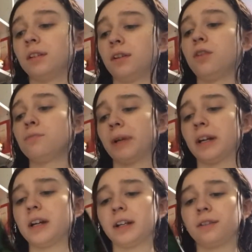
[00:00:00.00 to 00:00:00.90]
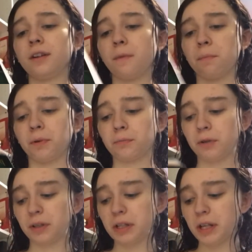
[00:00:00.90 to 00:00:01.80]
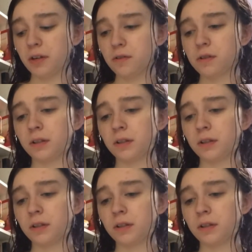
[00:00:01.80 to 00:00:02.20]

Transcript: Oh my god, I still have a bookmark in here.